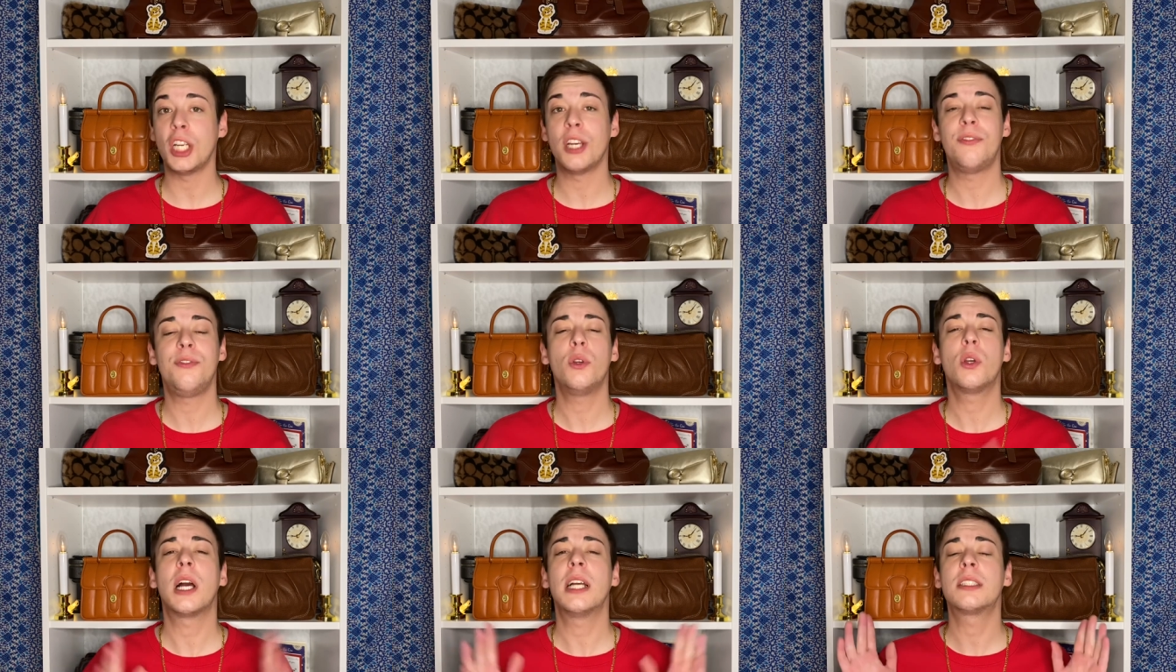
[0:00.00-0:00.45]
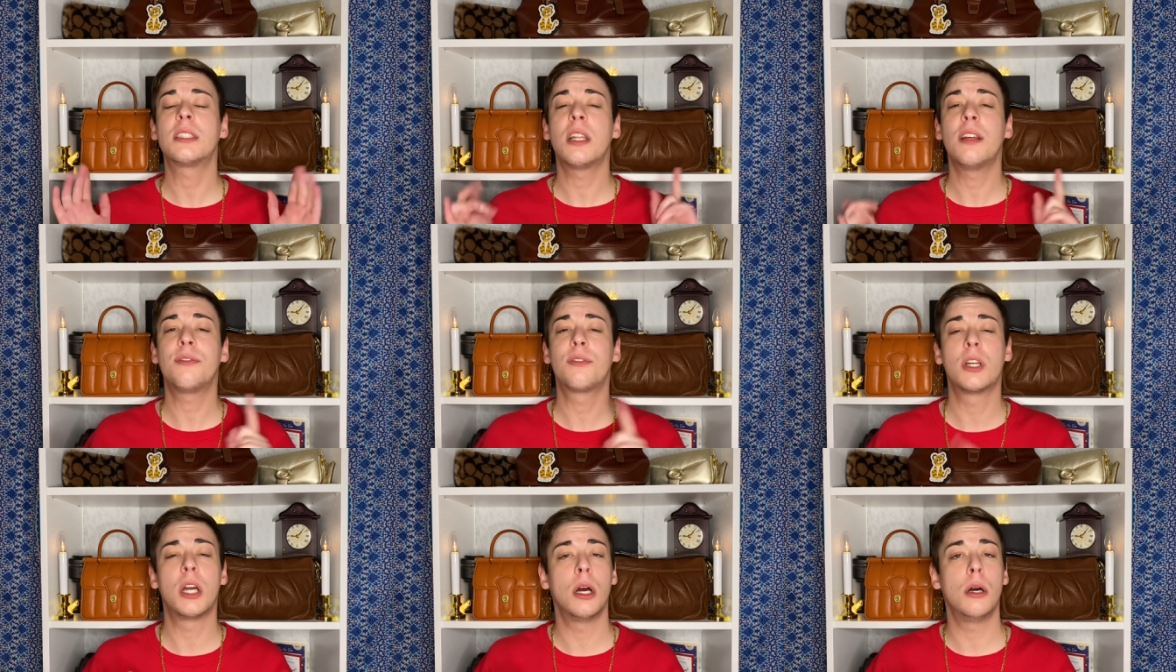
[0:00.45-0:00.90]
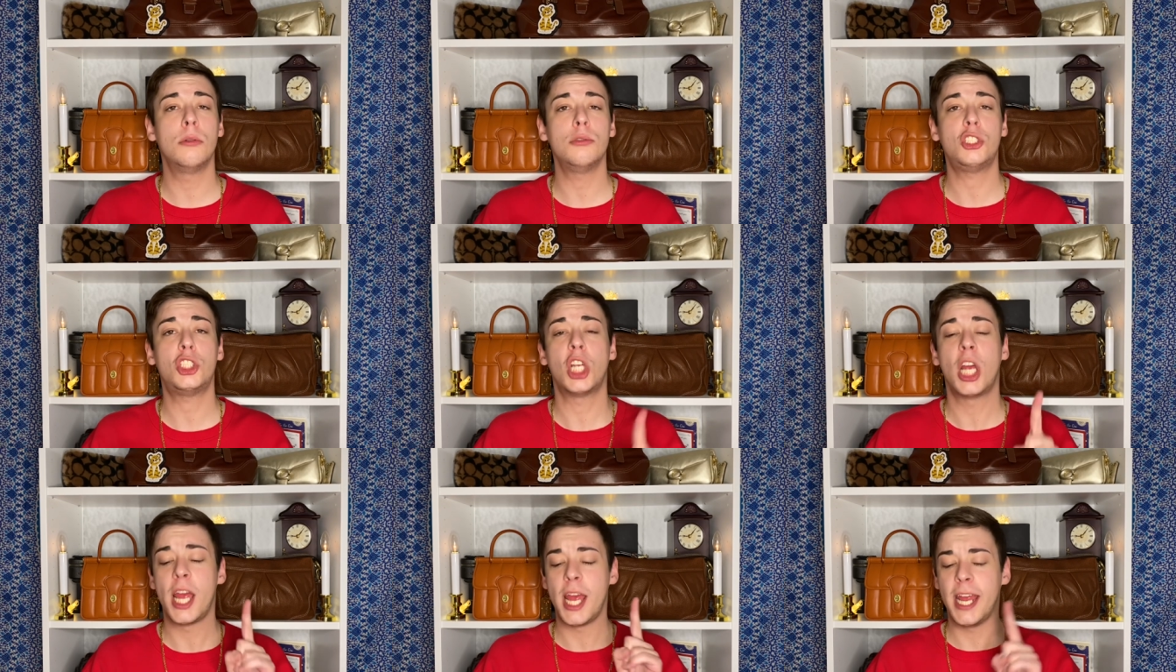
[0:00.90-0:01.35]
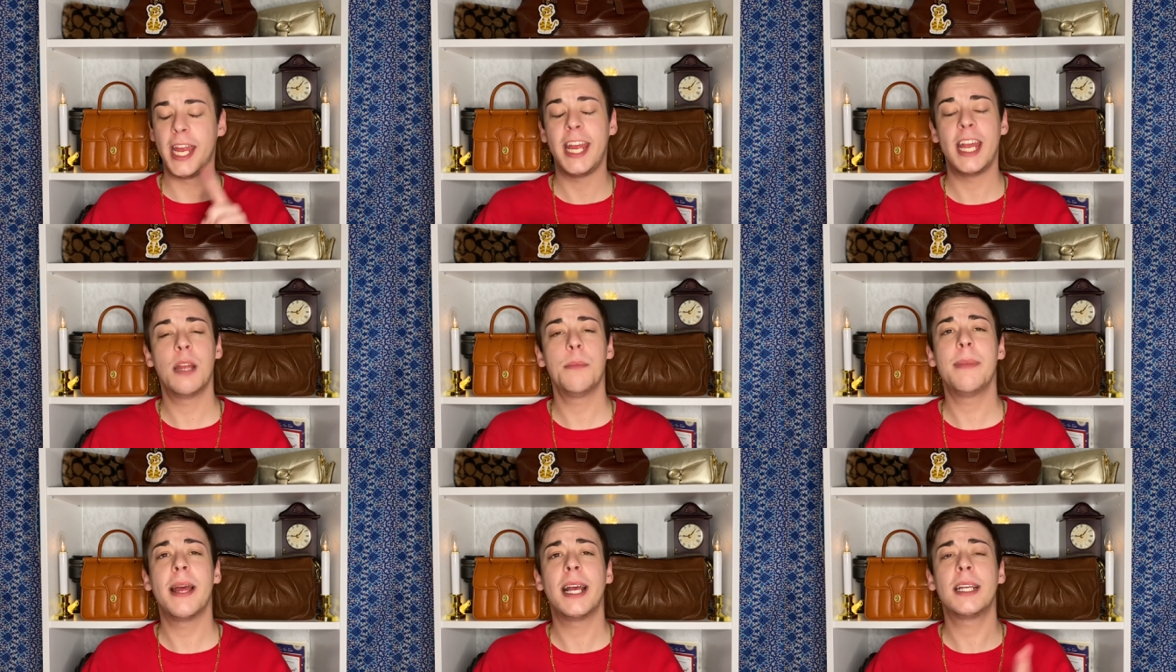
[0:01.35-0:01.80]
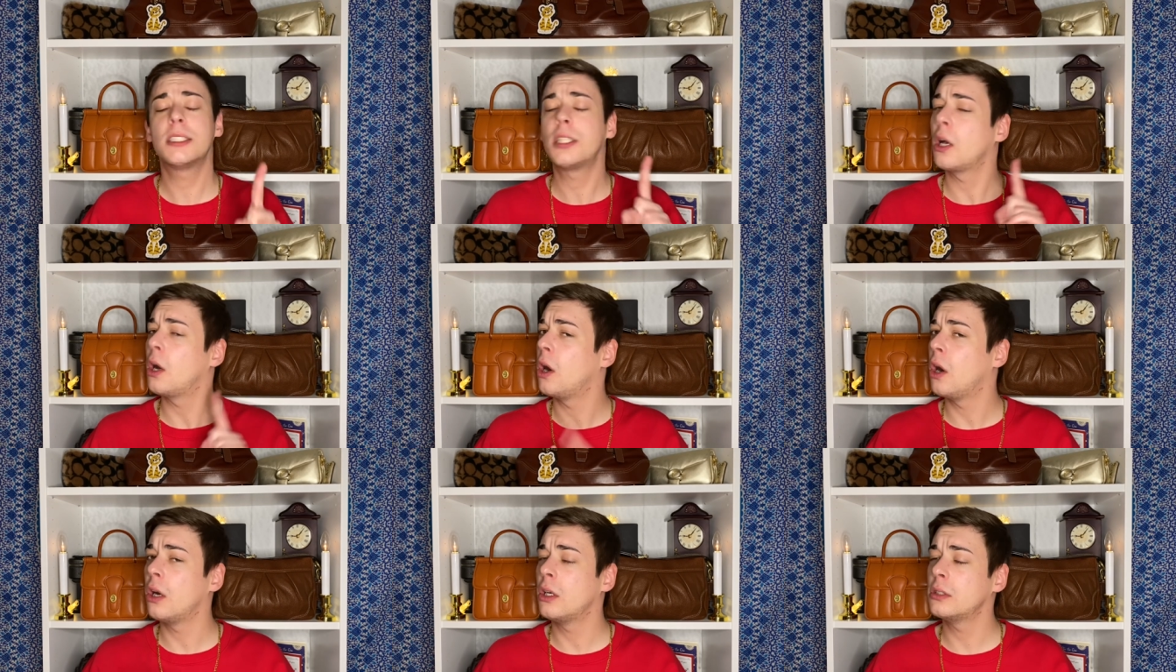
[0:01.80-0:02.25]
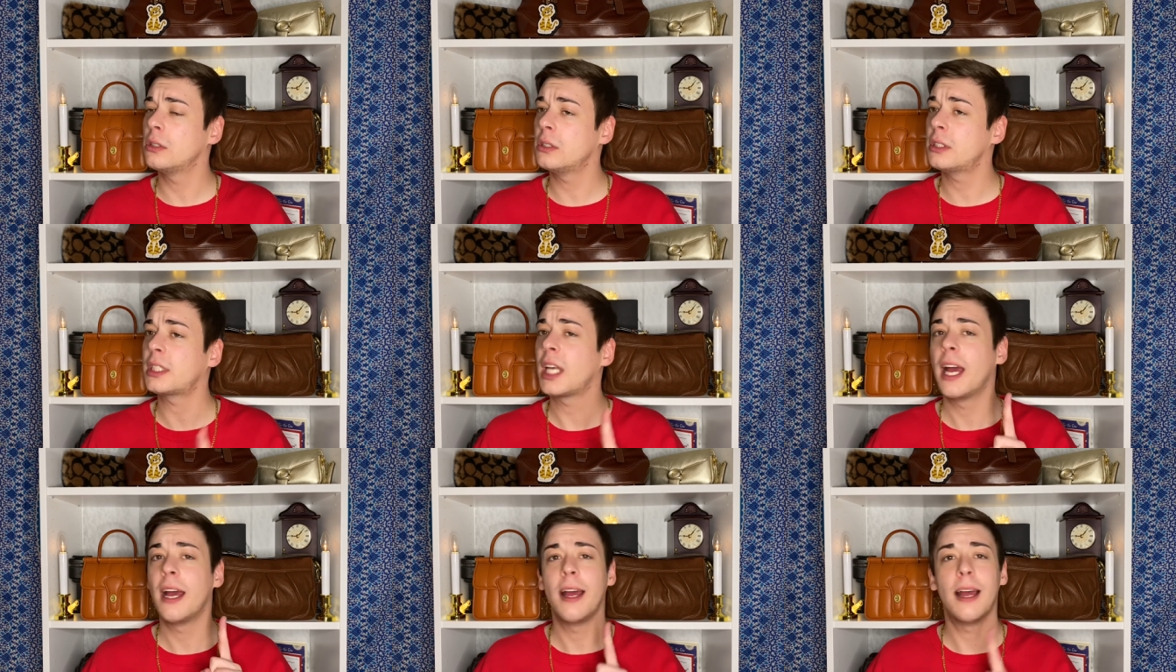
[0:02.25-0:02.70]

if you guys love Coach, handbags, hauls,